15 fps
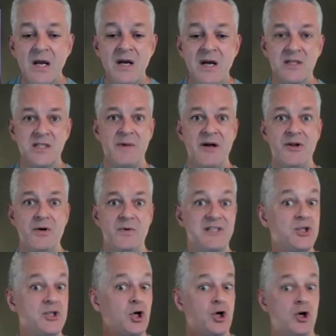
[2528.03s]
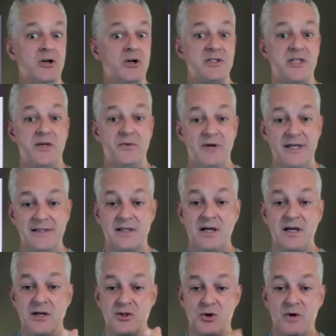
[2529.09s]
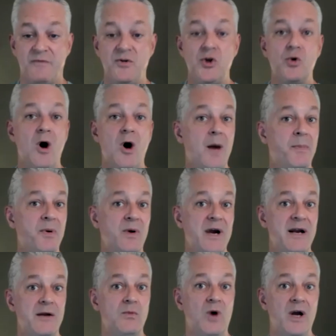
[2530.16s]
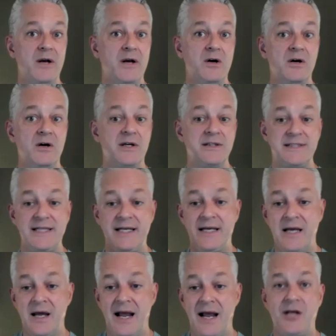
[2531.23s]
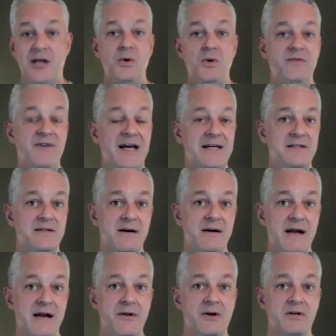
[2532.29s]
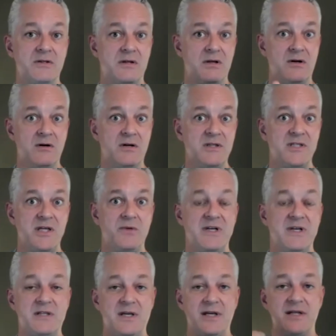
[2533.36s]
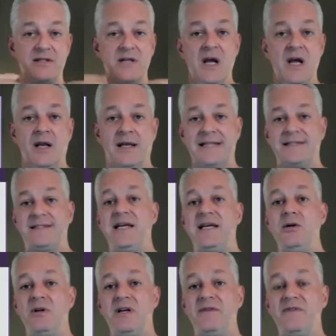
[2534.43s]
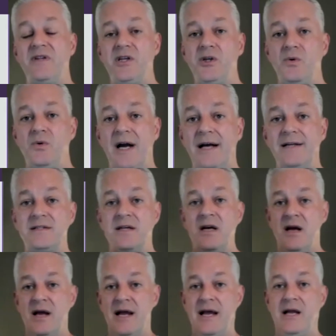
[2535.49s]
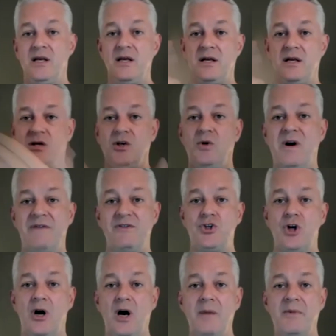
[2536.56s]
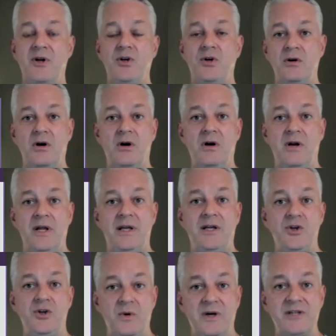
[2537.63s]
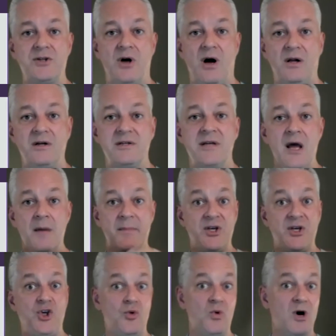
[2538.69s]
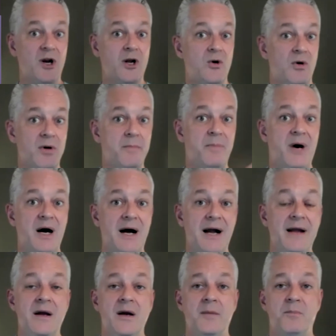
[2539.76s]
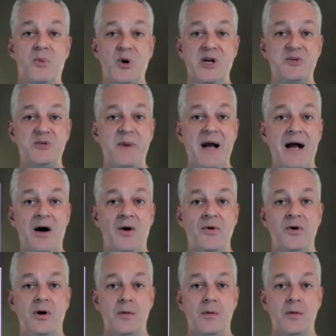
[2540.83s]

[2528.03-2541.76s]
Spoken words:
Some other risks are currency risk. So if you operate in one currency and you invest in another, so the currency risk is, let's say you live in the US and you have a job and you're earning in US dollars, but you want to go and buy British pound